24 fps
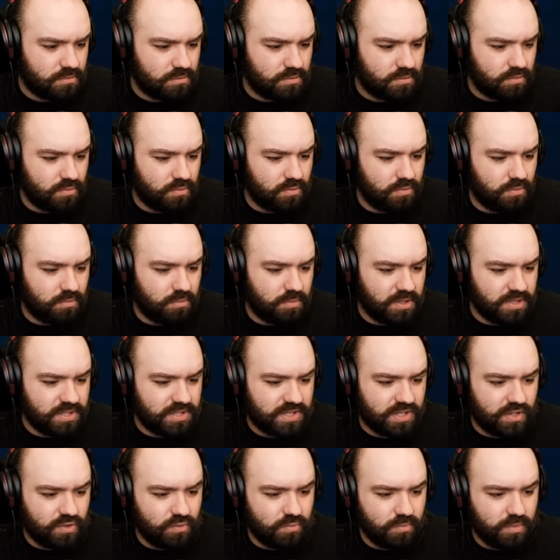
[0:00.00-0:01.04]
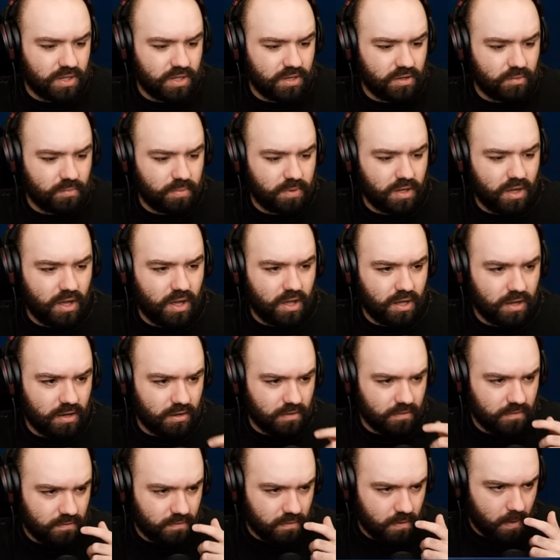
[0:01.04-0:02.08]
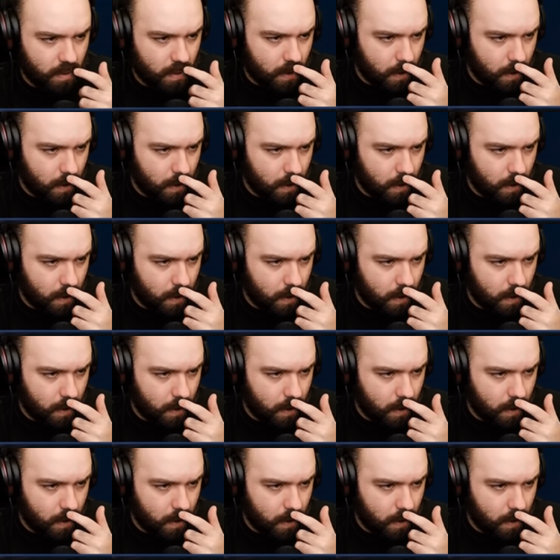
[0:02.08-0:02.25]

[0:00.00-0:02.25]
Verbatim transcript: Oh, my skill might not be high enough.